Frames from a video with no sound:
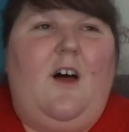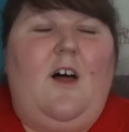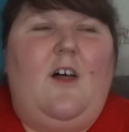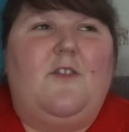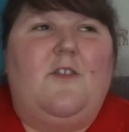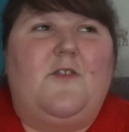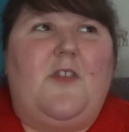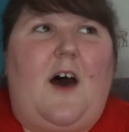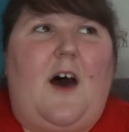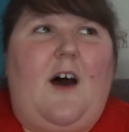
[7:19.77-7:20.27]

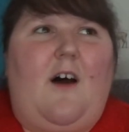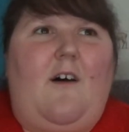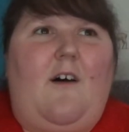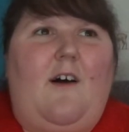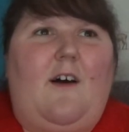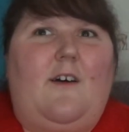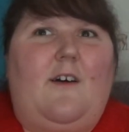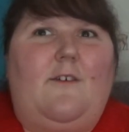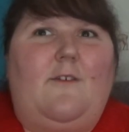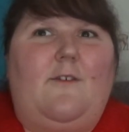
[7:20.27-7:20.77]
that
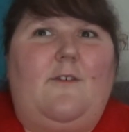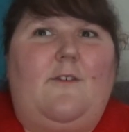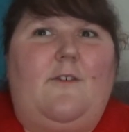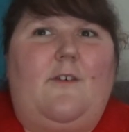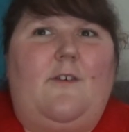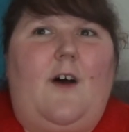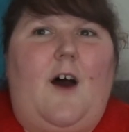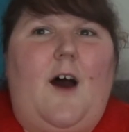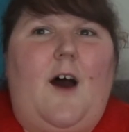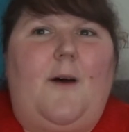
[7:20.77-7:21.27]

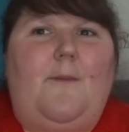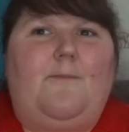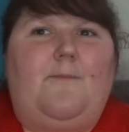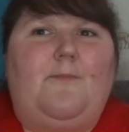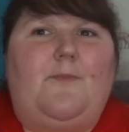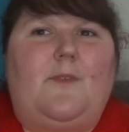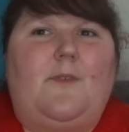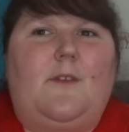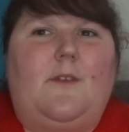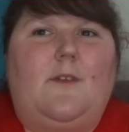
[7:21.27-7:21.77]
I've
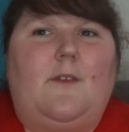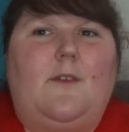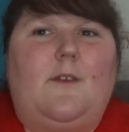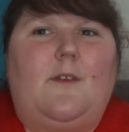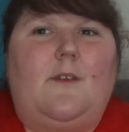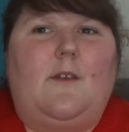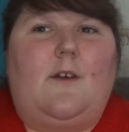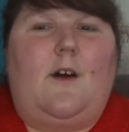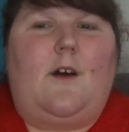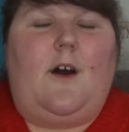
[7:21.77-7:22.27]
um,
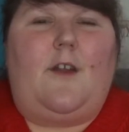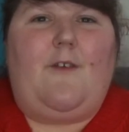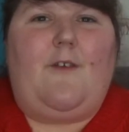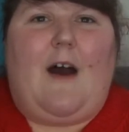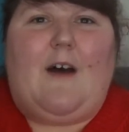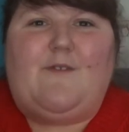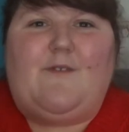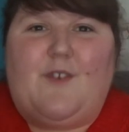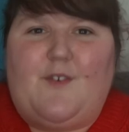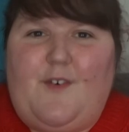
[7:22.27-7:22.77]
kind of
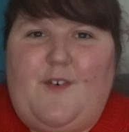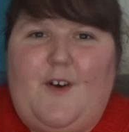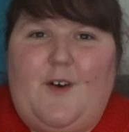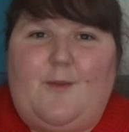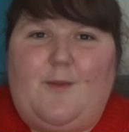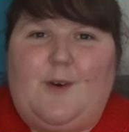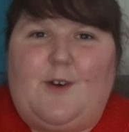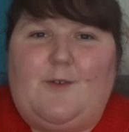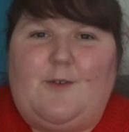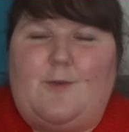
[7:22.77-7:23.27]
have the
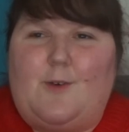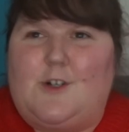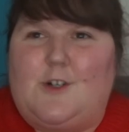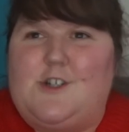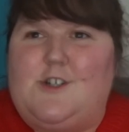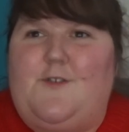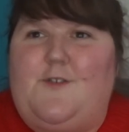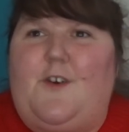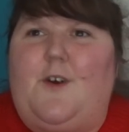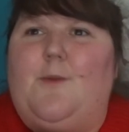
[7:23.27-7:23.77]
film and have
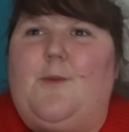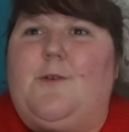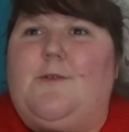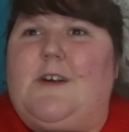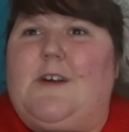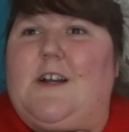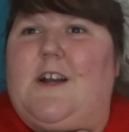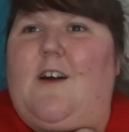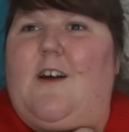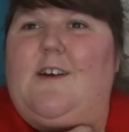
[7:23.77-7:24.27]
watched the film and
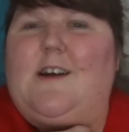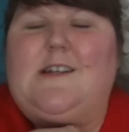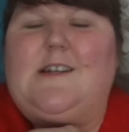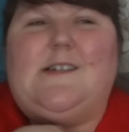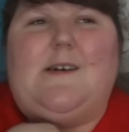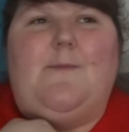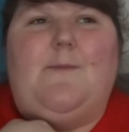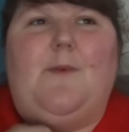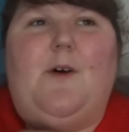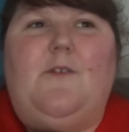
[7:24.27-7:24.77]
really
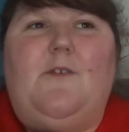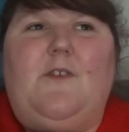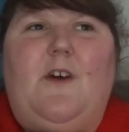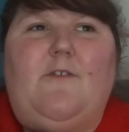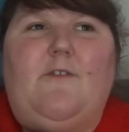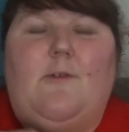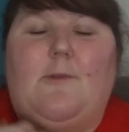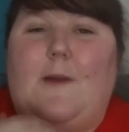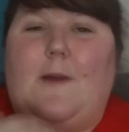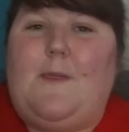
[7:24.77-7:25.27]
liked it but have
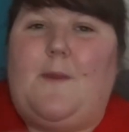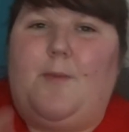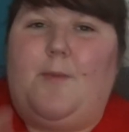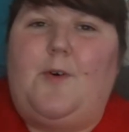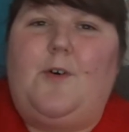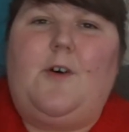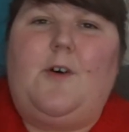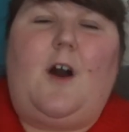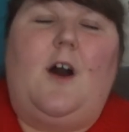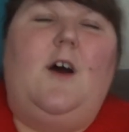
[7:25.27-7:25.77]
never read the
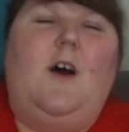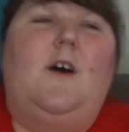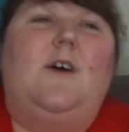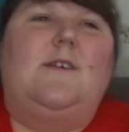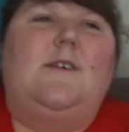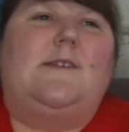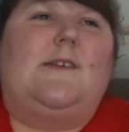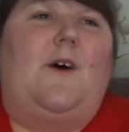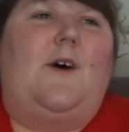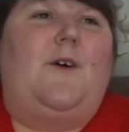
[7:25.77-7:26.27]
book
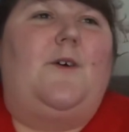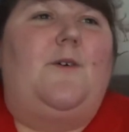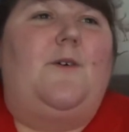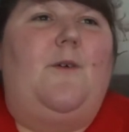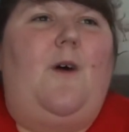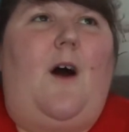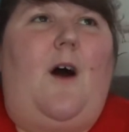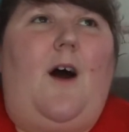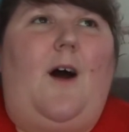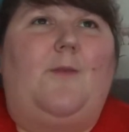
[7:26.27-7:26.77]

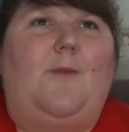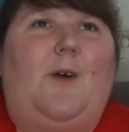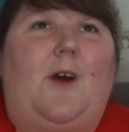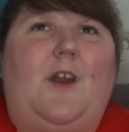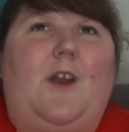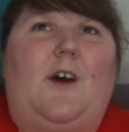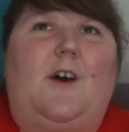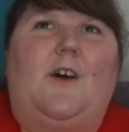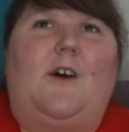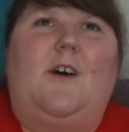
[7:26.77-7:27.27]
so I'm
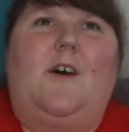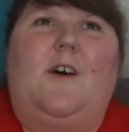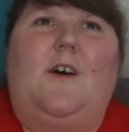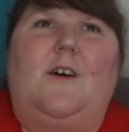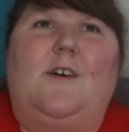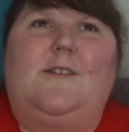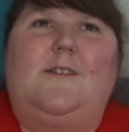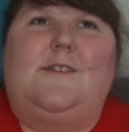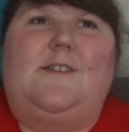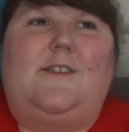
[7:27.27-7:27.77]
gonna
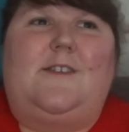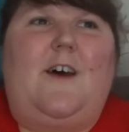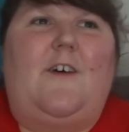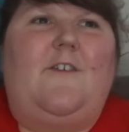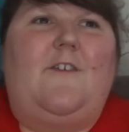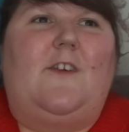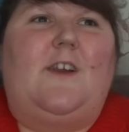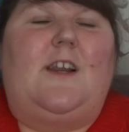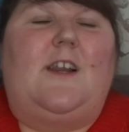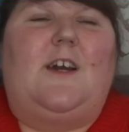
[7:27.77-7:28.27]

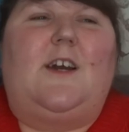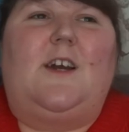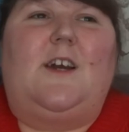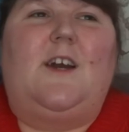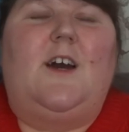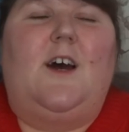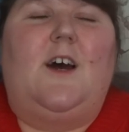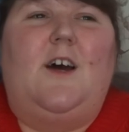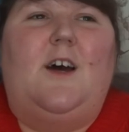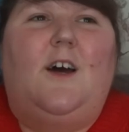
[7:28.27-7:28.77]

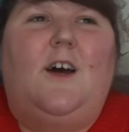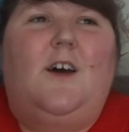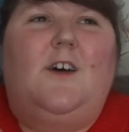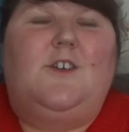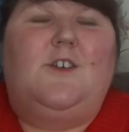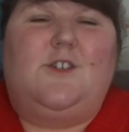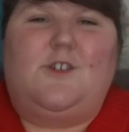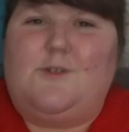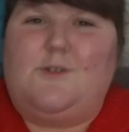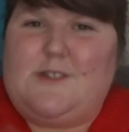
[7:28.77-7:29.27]
definitely
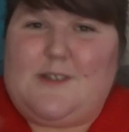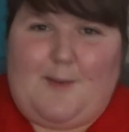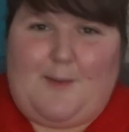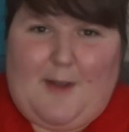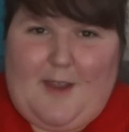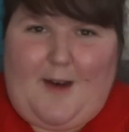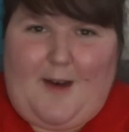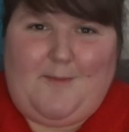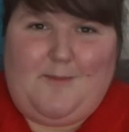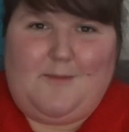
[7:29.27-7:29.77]
do some
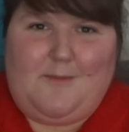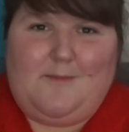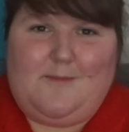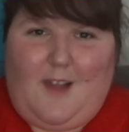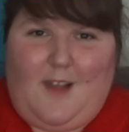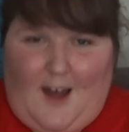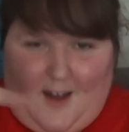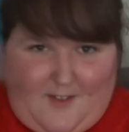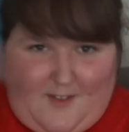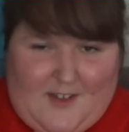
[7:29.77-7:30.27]
of them
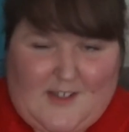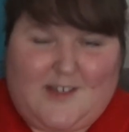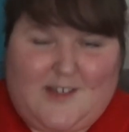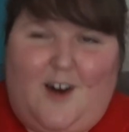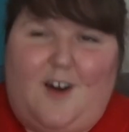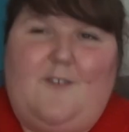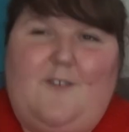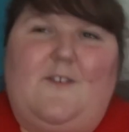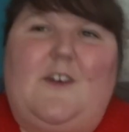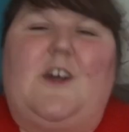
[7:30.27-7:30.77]
like this
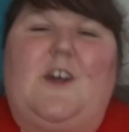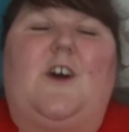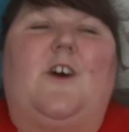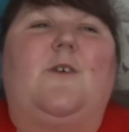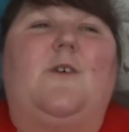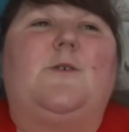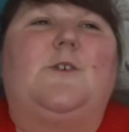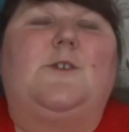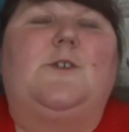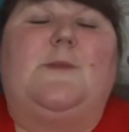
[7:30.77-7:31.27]
kind of
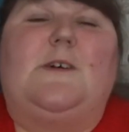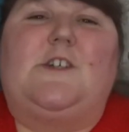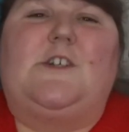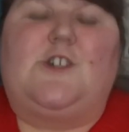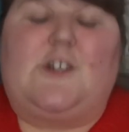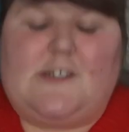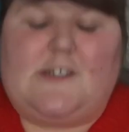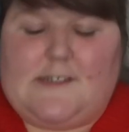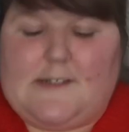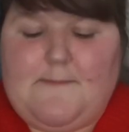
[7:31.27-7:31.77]
video which will be
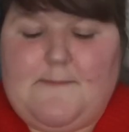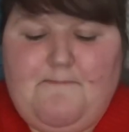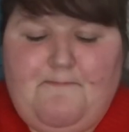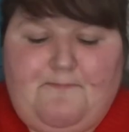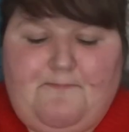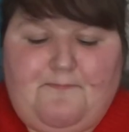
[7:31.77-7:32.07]
interesting